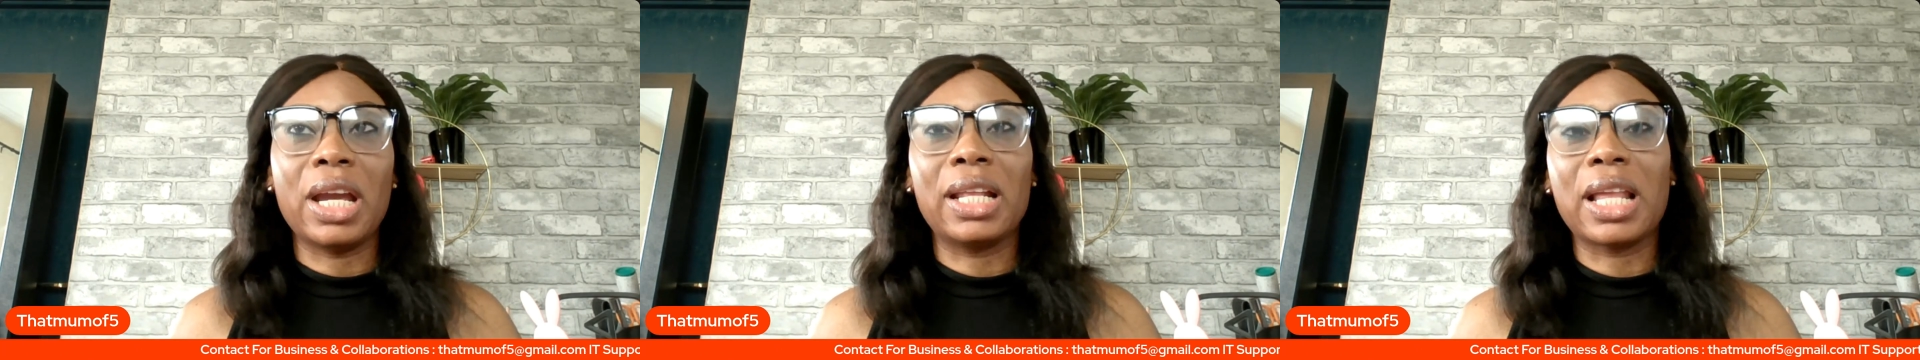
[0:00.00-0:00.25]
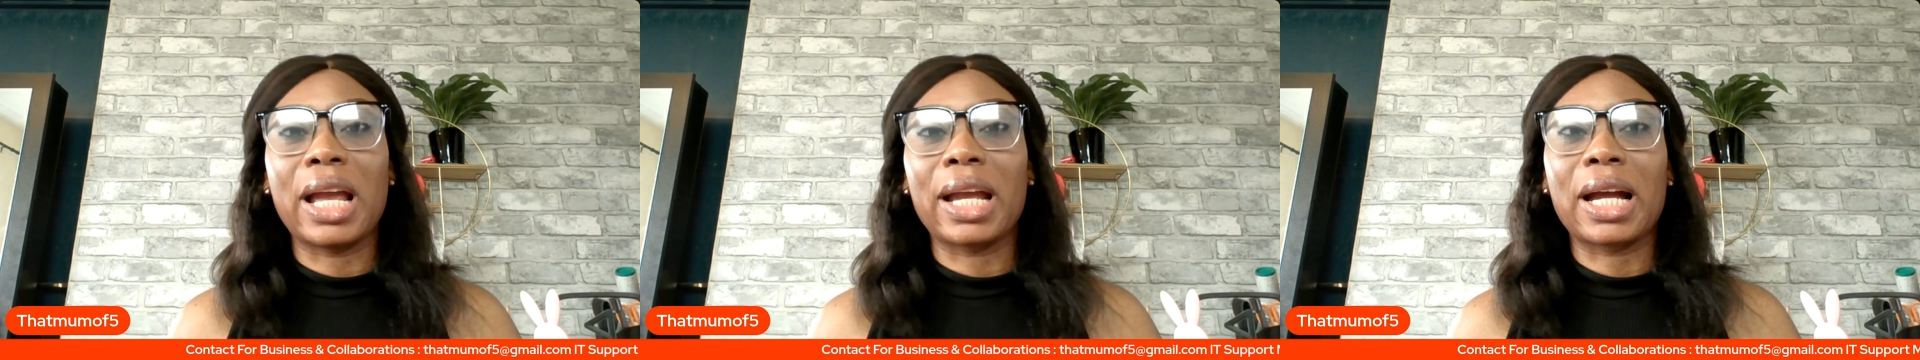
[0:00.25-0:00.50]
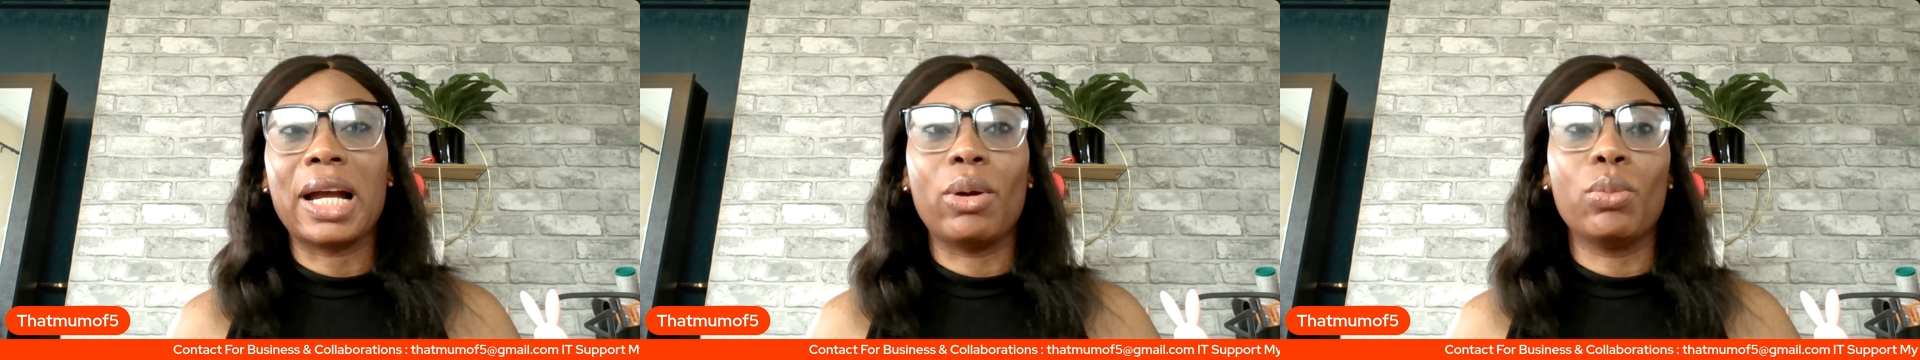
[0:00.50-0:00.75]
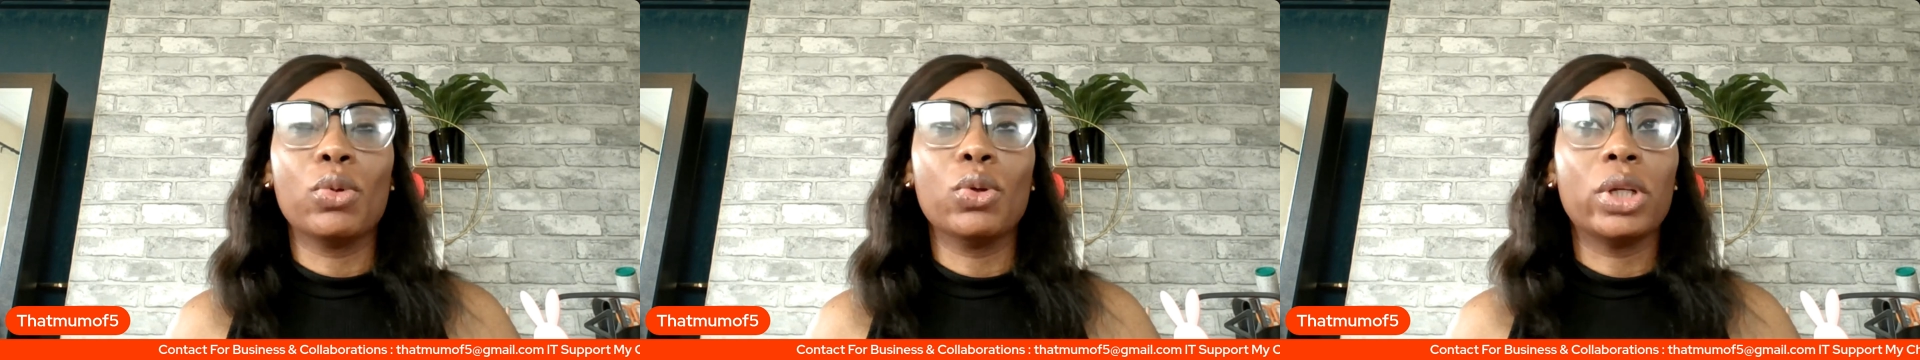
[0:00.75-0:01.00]
And like
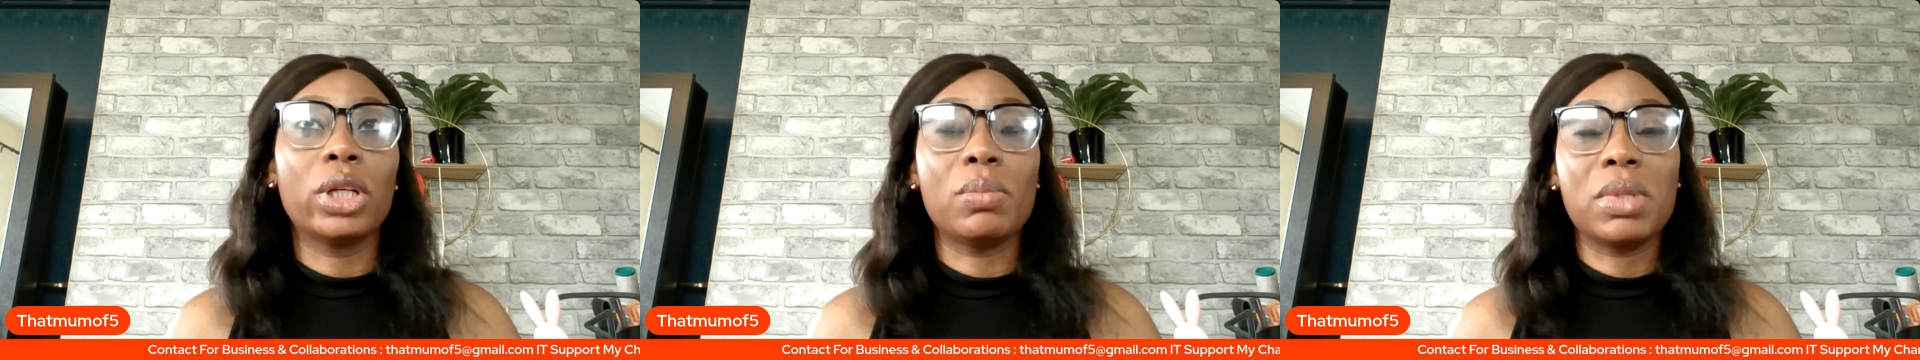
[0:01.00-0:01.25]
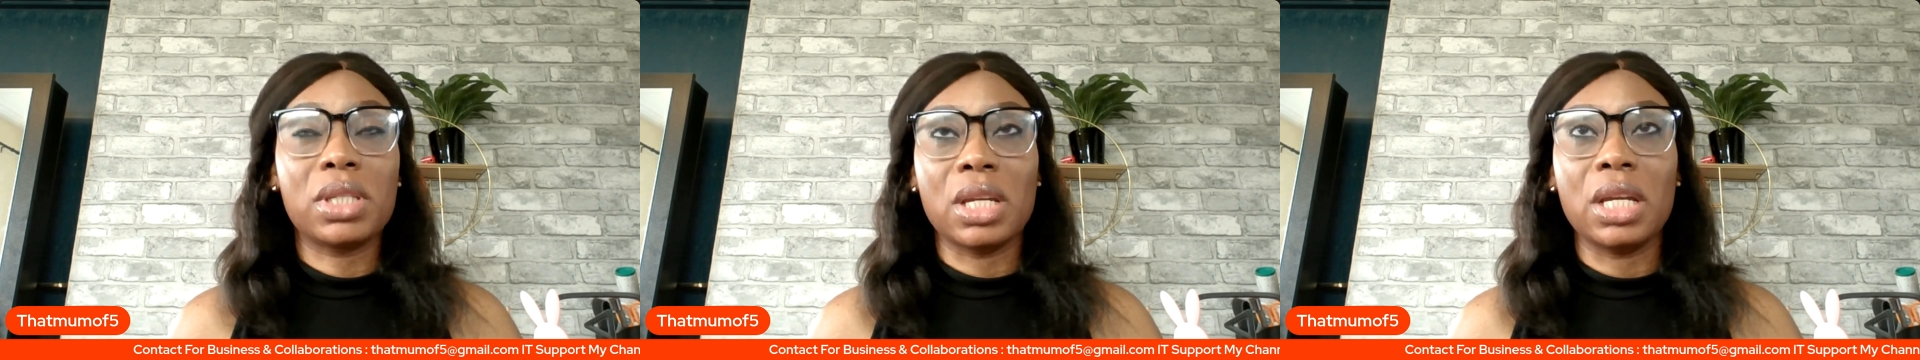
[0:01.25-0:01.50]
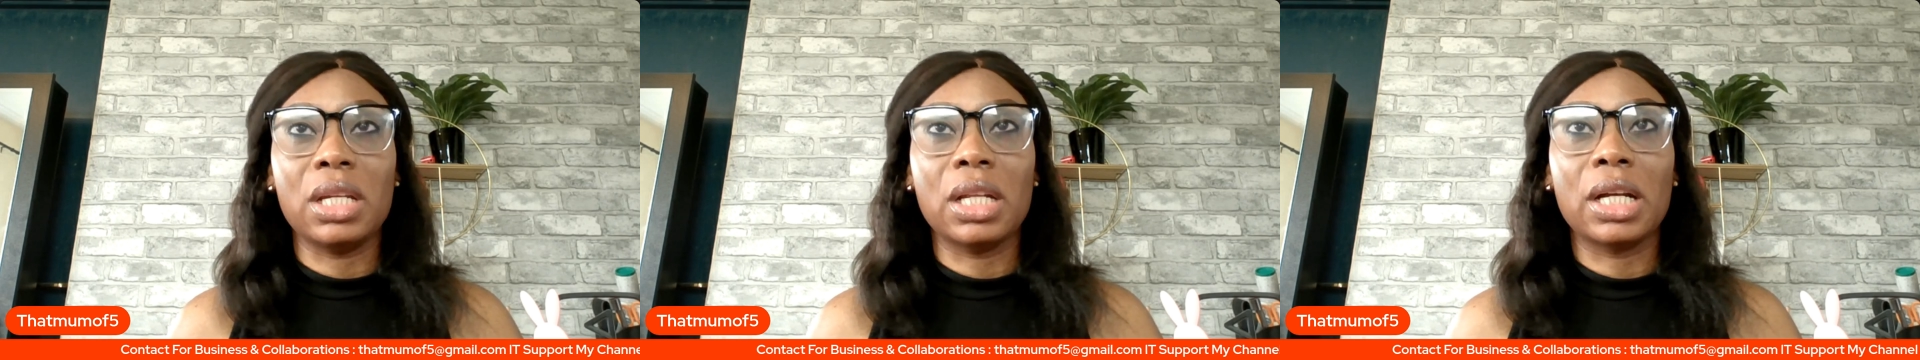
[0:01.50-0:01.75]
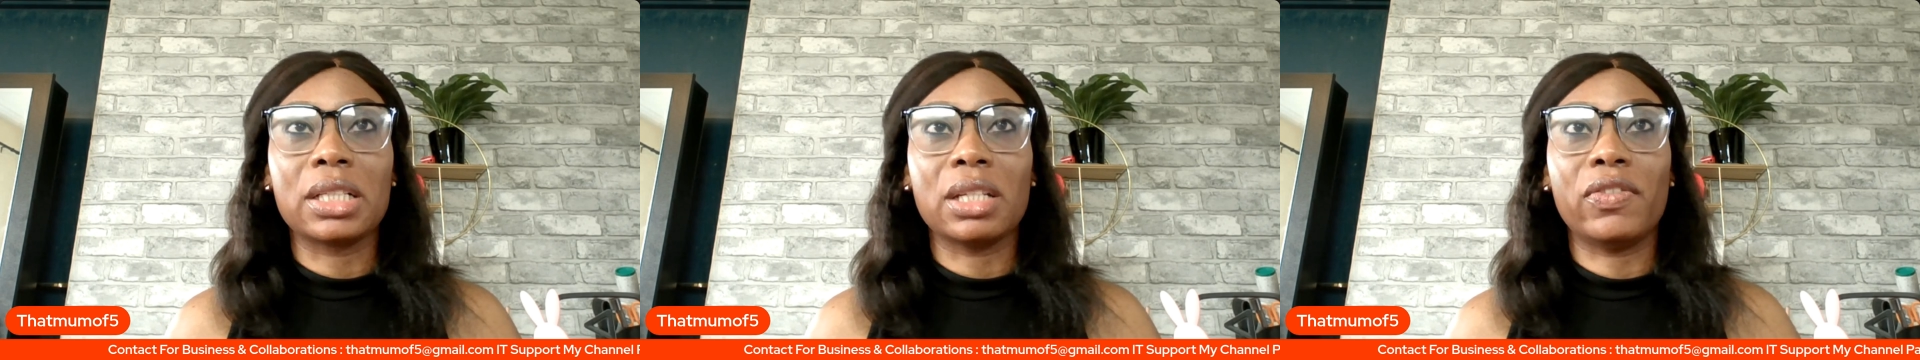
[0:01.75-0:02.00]
I'm going to keep saying
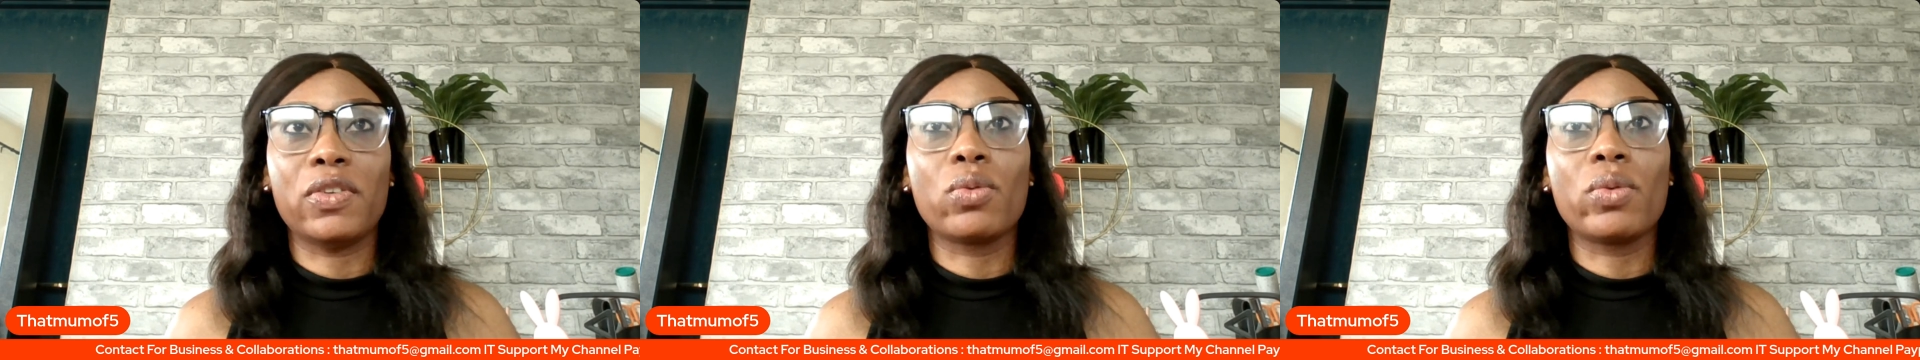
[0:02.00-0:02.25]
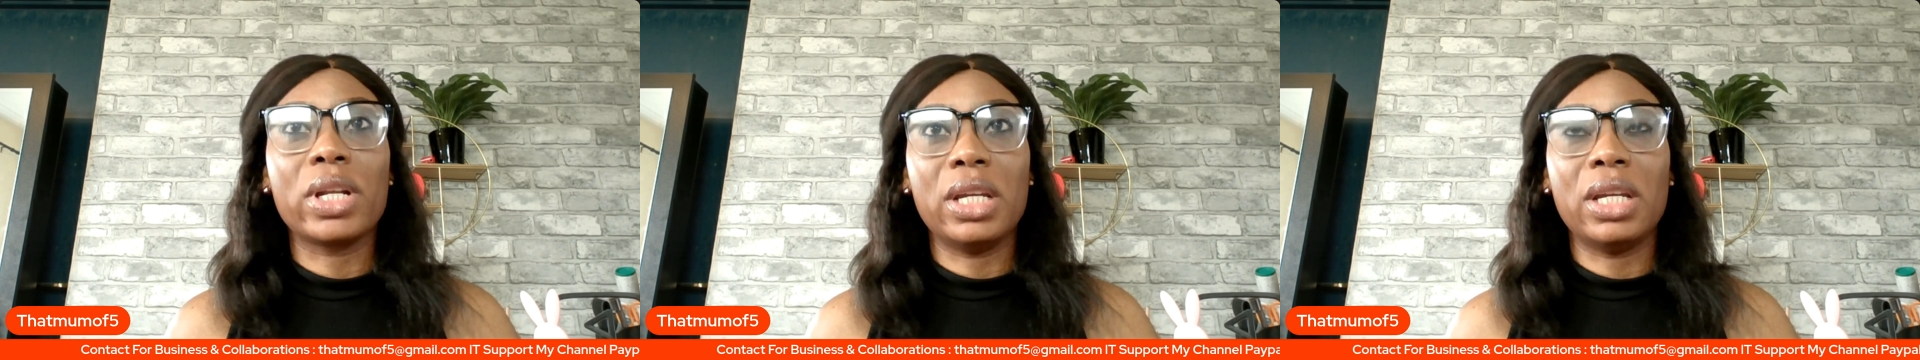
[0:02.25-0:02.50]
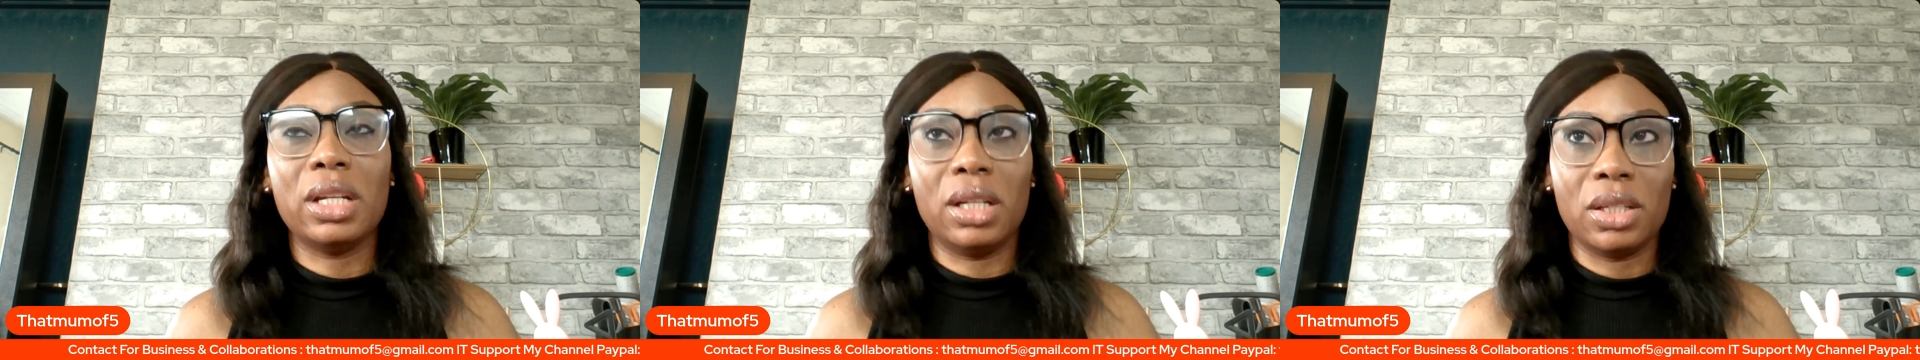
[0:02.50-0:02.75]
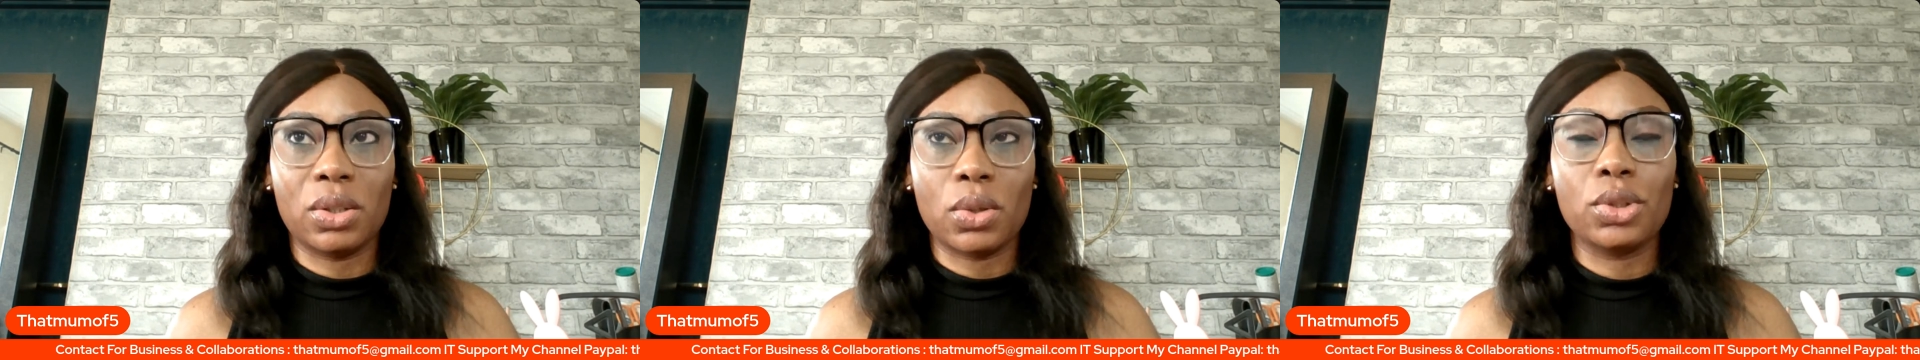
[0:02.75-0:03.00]
that if you're already in
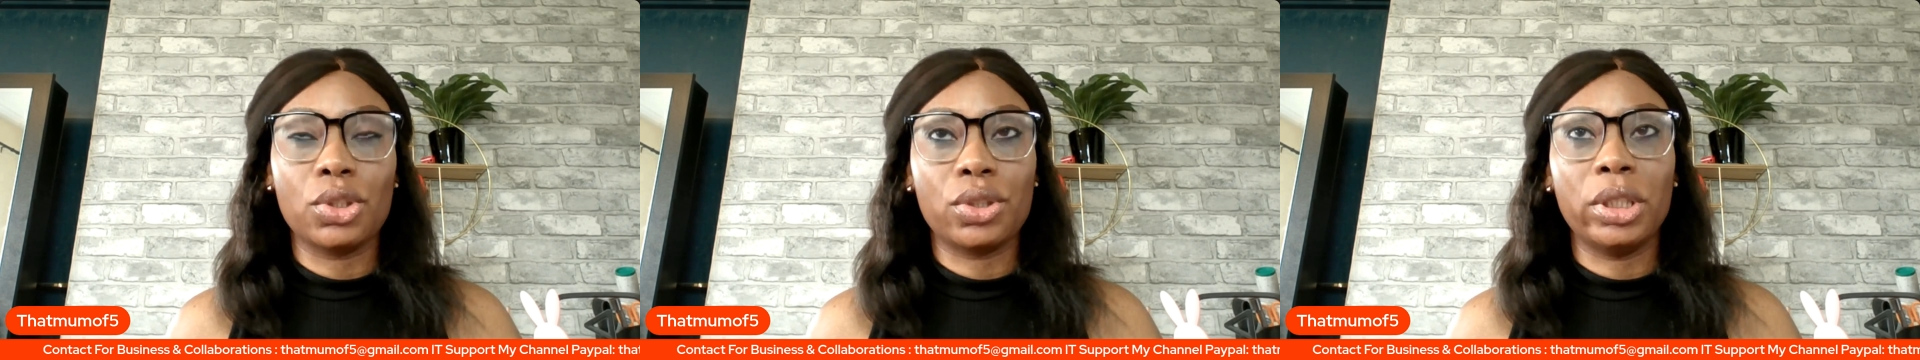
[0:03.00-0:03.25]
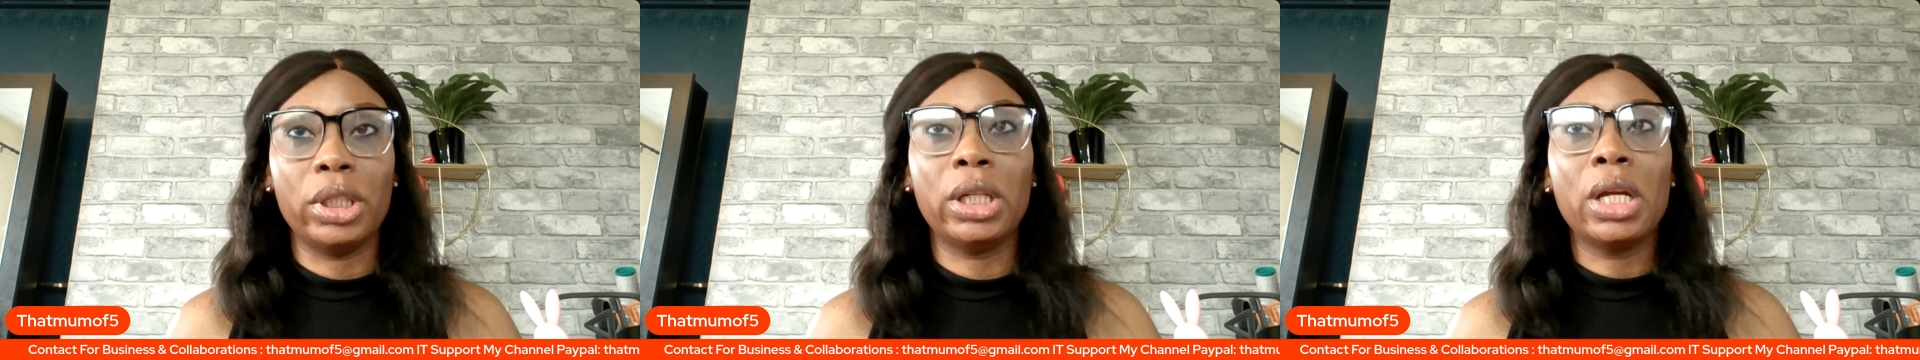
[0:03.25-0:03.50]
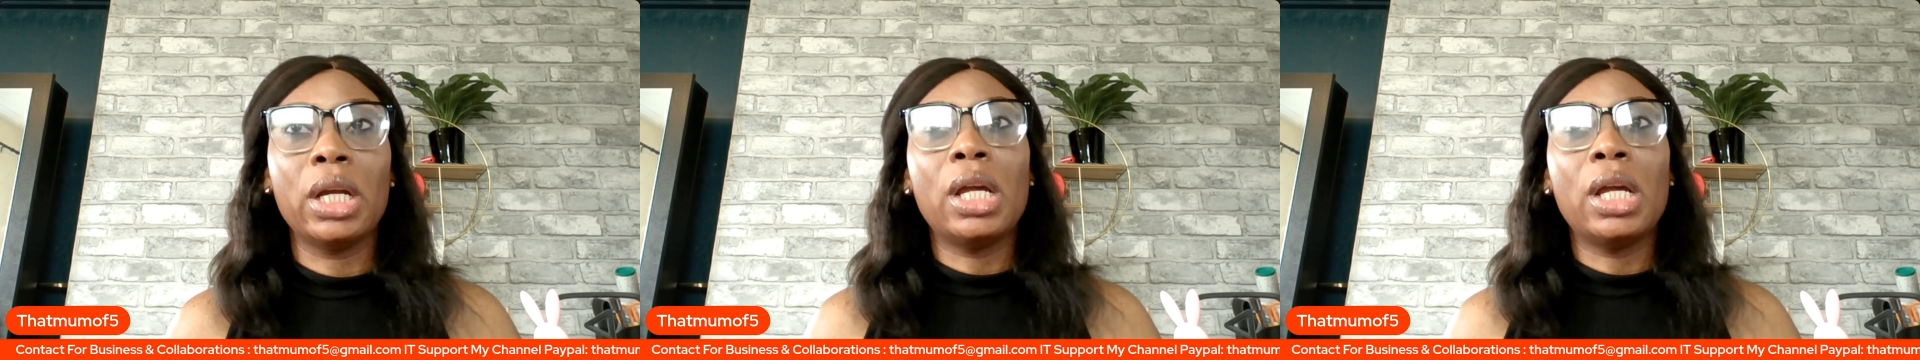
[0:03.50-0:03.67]
this country